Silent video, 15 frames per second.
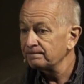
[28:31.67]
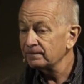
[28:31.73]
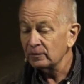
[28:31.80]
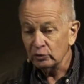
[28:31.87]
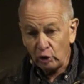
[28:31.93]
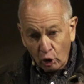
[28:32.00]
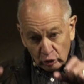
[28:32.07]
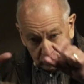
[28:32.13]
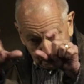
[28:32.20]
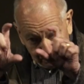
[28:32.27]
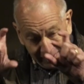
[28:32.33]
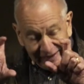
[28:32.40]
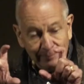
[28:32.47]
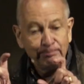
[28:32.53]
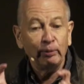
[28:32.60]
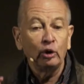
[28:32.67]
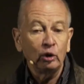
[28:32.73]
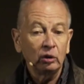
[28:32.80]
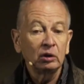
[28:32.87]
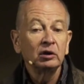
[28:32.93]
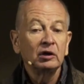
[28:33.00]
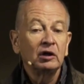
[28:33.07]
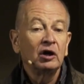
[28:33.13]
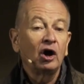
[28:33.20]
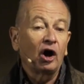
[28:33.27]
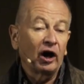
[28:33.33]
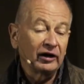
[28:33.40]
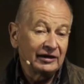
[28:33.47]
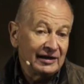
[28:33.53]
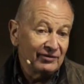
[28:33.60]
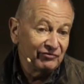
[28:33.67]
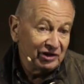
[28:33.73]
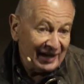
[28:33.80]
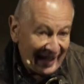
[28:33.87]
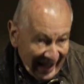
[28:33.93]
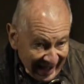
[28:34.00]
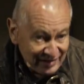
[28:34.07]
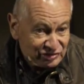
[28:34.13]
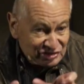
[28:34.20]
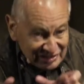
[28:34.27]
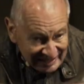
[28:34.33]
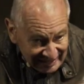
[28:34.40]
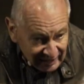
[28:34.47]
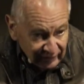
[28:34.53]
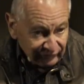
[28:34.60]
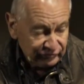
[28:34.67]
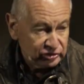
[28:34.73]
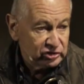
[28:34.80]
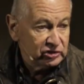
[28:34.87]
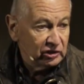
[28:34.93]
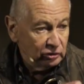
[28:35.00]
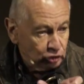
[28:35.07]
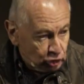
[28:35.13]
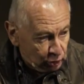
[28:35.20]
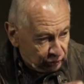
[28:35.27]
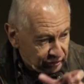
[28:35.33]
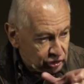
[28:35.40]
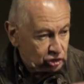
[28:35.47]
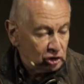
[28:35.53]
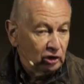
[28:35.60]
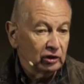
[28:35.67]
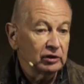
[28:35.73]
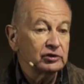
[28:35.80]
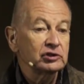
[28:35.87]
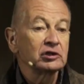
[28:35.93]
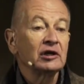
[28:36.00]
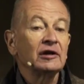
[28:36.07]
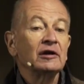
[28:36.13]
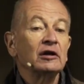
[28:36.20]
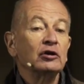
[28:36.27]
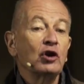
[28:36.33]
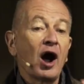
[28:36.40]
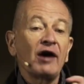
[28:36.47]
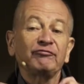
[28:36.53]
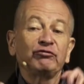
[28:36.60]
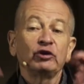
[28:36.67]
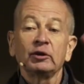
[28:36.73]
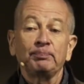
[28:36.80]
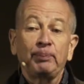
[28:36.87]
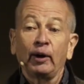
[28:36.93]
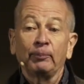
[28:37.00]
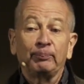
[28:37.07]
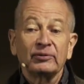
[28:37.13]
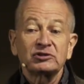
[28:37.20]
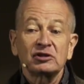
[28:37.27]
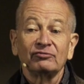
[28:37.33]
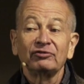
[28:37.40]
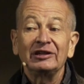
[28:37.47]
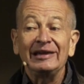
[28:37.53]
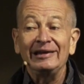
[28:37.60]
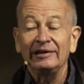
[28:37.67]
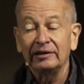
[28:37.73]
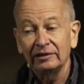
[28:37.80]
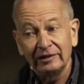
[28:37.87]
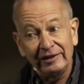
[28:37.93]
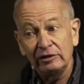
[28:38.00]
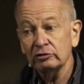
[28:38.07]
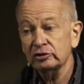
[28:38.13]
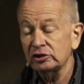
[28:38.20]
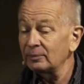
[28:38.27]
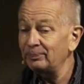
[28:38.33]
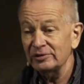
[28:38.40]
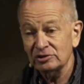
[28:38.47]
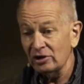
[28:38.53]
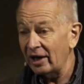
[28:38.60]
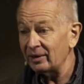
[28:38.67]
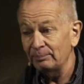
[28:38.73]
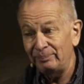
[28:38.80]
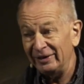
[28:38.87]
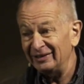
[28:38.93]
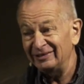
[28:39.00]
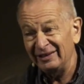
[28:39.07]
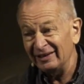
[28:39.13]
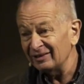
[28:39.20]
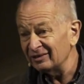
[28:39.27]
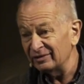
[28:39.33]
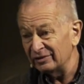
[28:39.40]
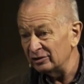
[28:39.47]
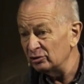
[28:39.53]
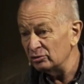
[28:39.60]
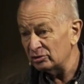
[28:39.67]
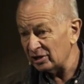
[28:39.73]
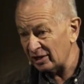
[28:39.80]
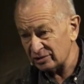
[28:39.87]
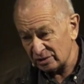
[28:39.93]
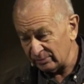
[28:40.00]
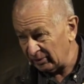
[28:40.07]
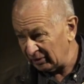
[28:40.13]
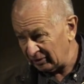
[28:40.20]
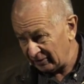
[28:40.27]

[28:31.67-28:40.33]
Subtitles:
Those people are given as gifts to the church, not for the purpose of leading. Leadership is not a big deal in the New Testament.